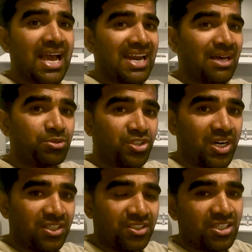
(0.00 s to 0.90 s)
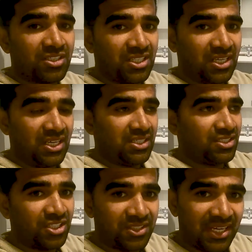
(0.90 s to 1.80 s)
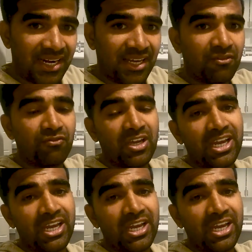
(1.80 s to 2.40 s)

And upstairs, see, she said,